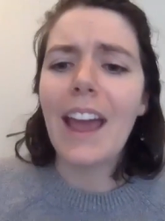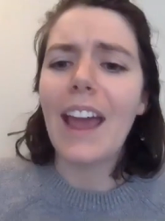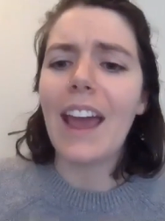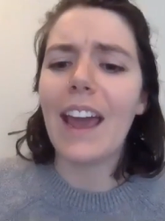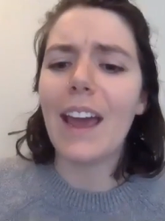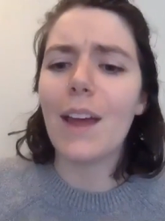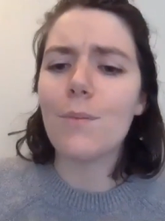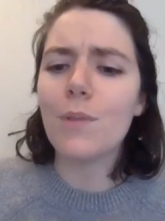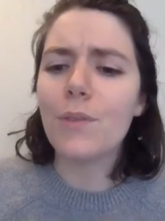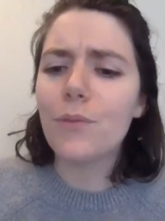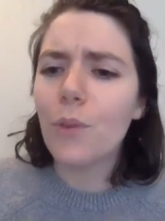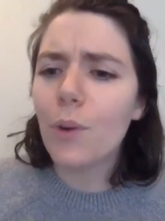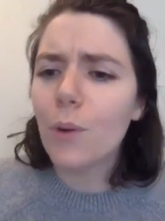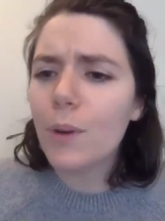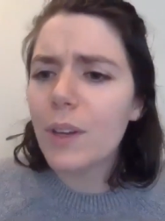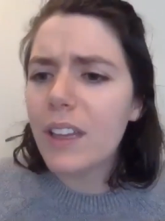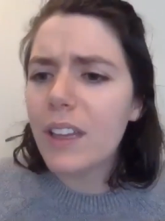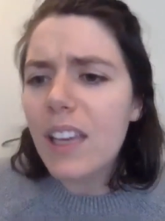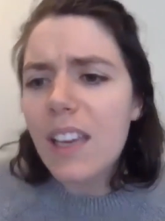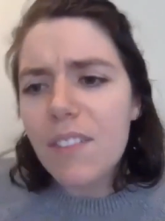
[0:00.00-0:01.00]
And before
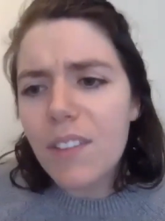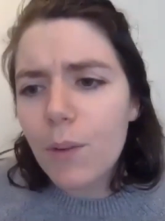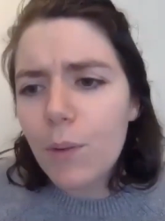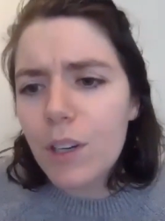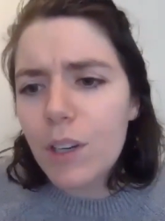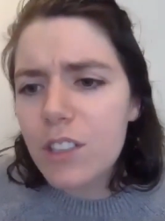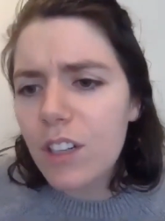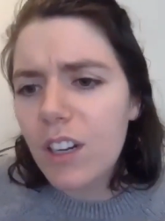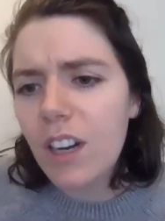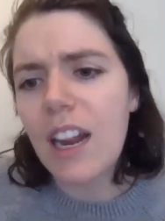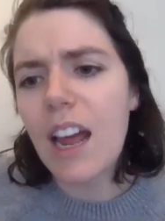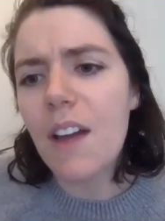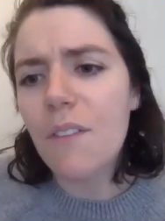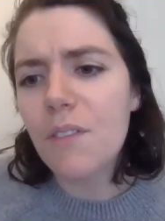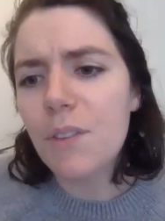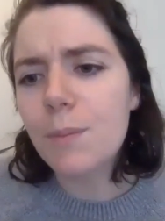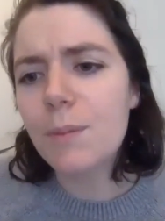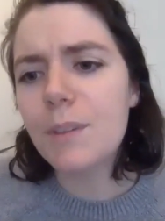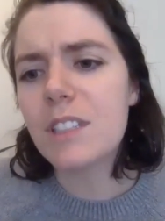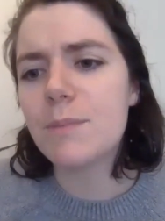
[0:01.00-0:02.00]
we leave, I want to turn on
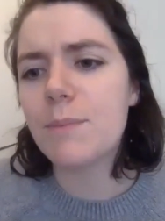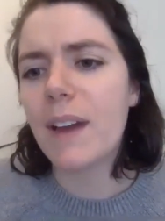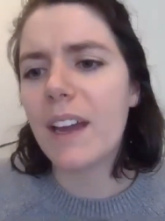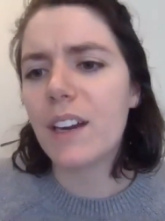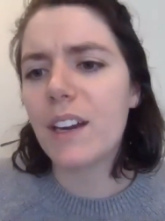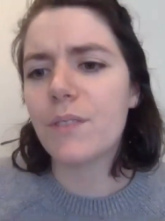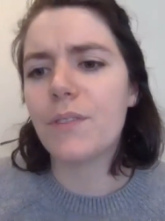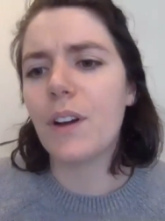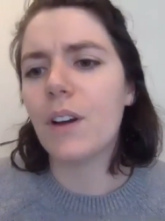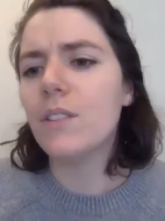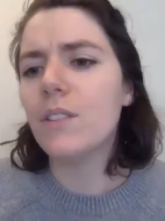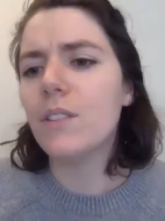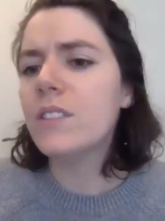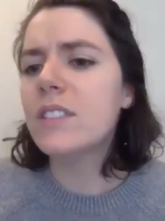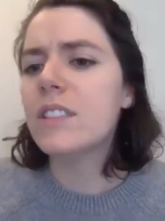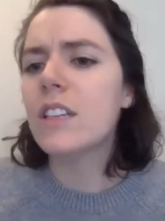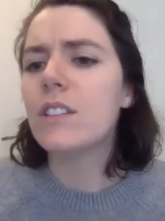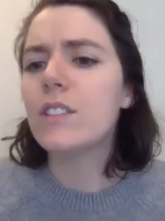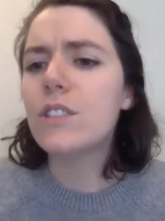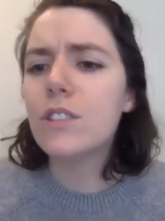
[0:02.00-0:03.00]
everybody's microphones.
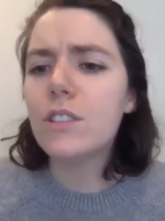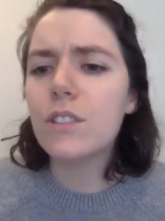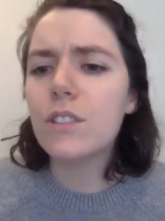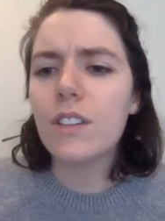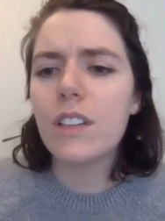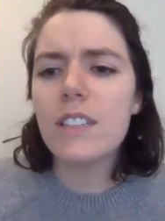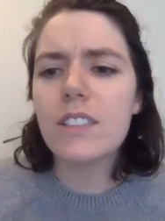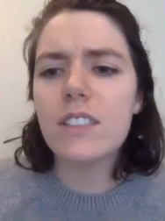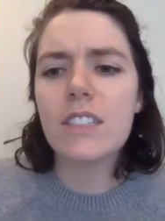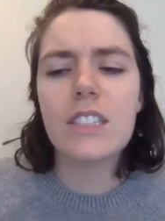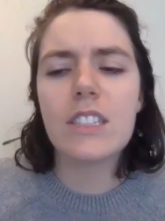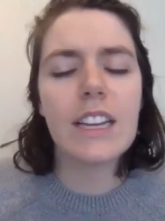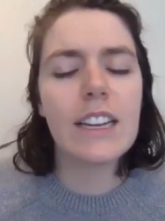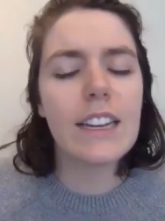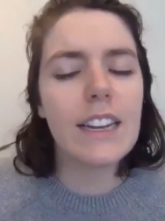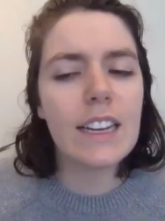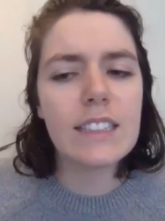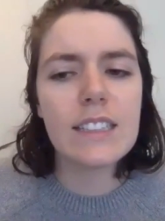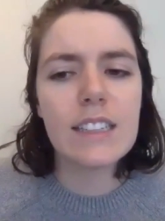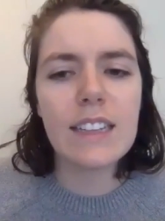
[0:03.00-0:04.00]
Students, could you get
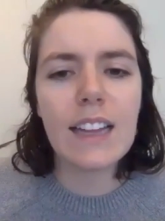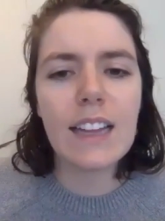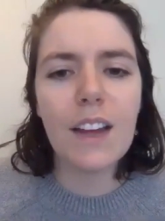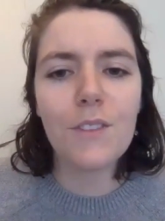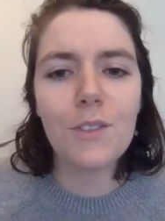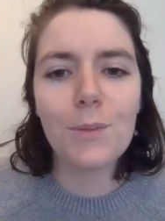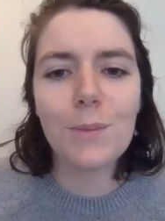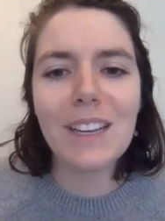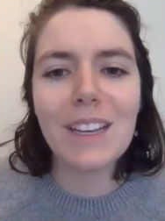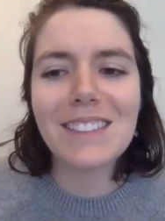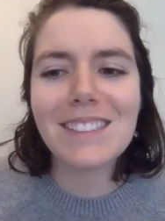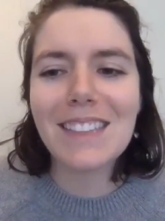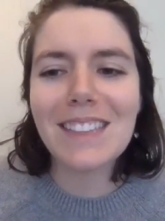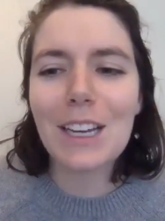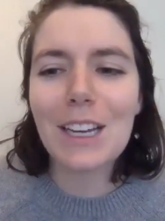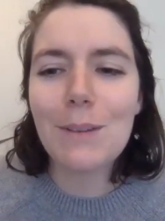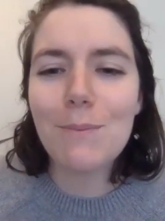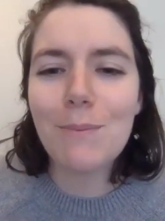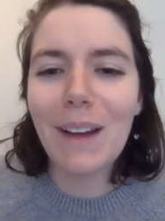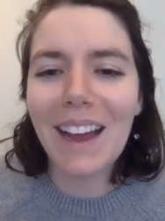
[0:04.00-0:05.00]
nice and loud for me and say
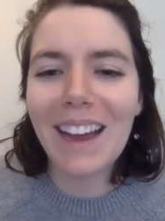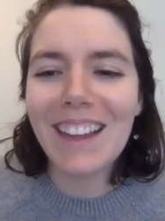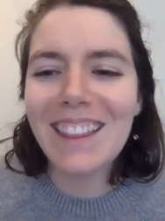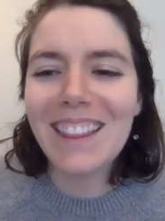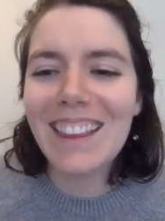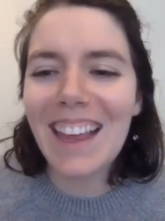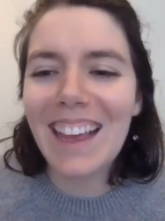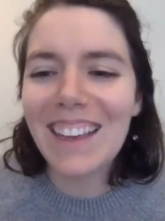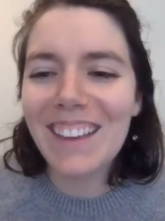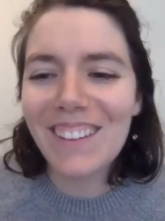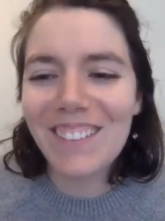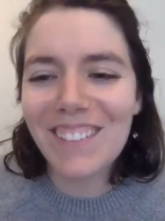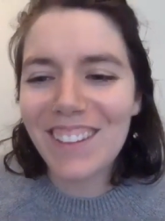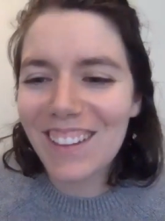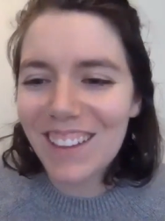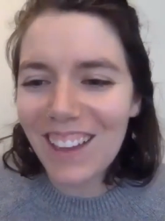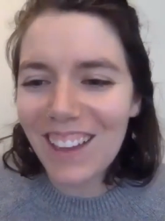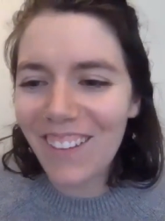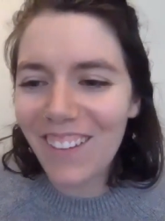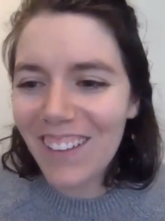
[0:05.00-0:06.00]
goodbye and thank you to
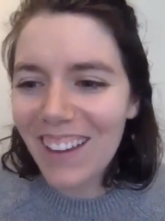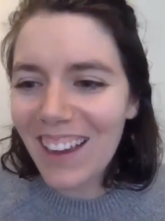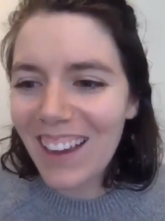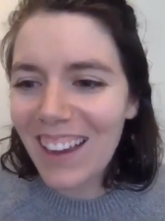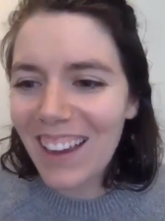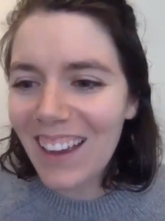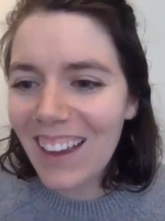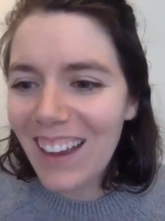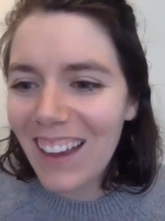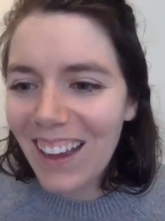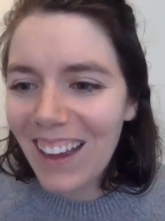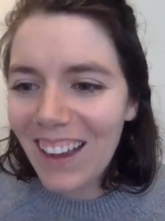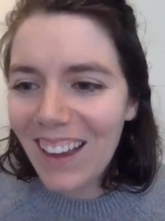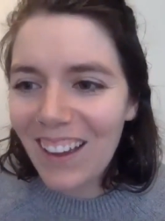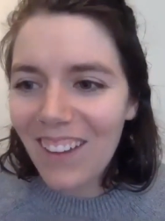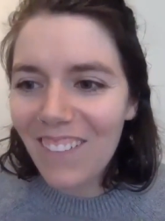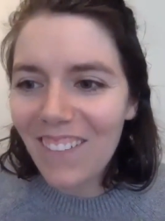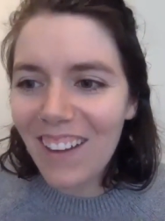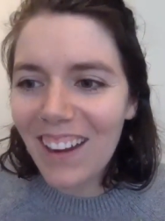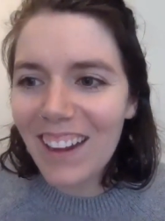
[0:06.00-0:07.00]
Chloe?
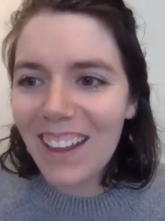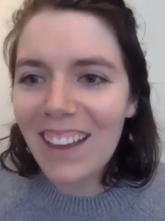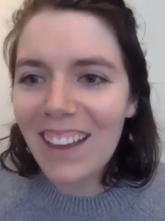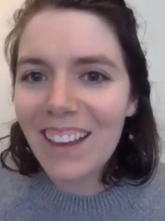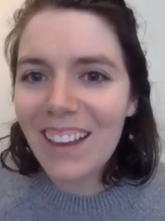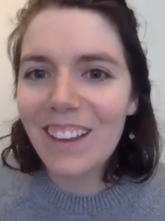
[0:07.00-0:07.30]
Ready?